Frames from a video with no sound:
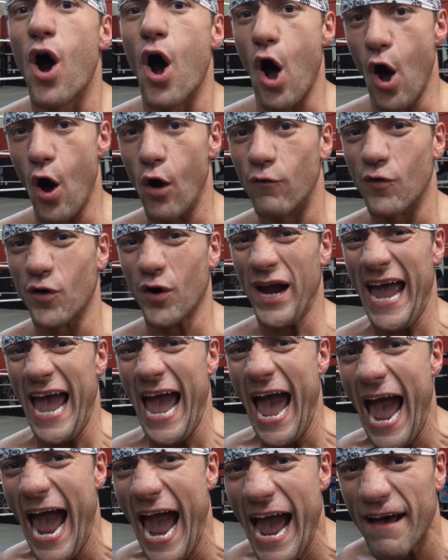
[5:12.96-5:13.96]
Over
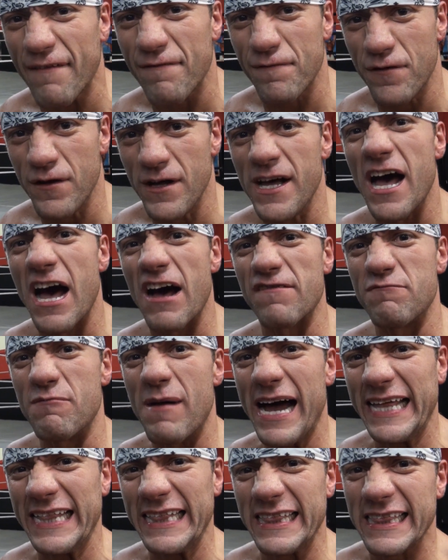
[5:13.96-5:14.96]
half of
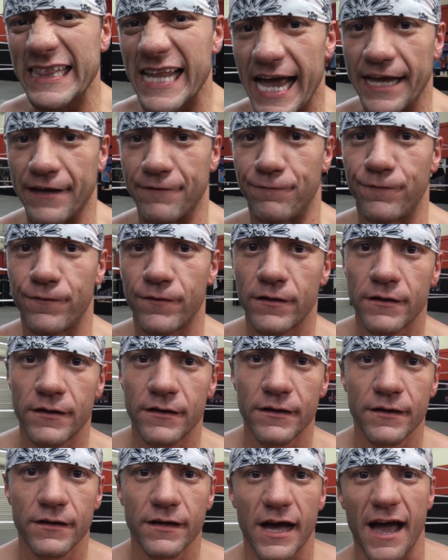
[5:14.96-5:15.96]
my life
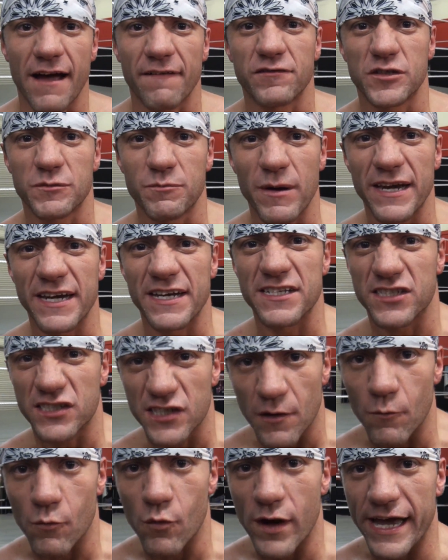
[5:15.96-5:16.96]
I've spent in
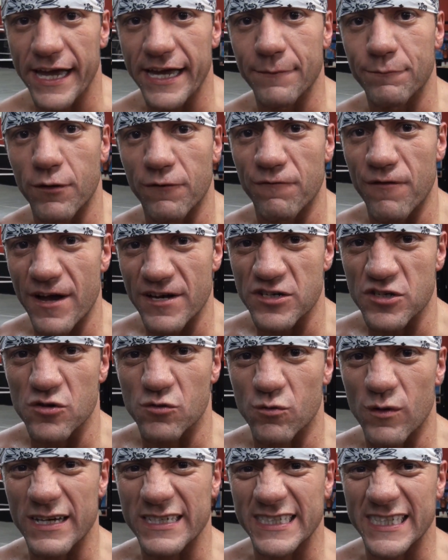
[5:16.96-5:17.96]
some way in professional
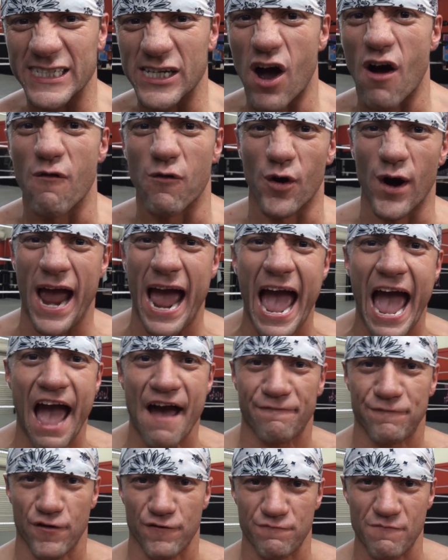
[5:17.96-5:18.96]
wrestling. Over
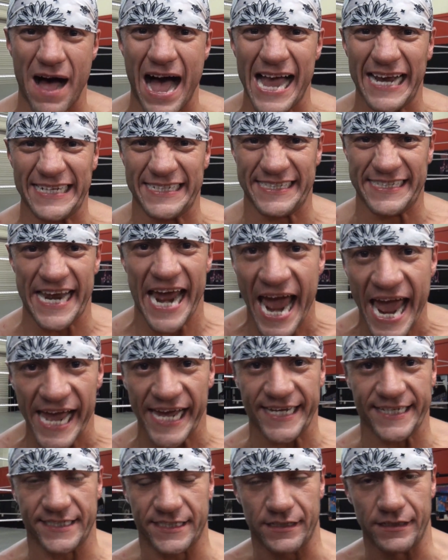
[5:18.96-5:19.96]
half of my
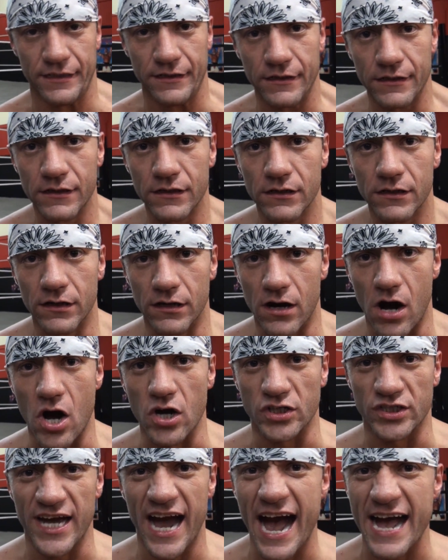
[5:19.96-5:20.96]
days
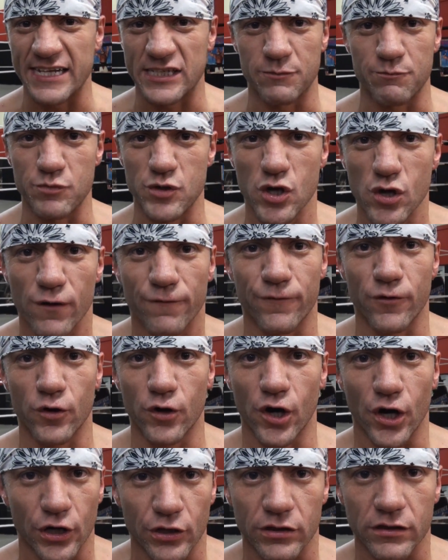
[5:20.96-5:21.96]
on God's beautiful
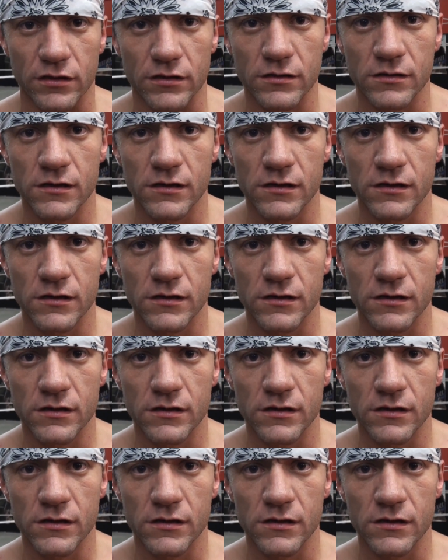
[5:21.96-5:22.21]
earth,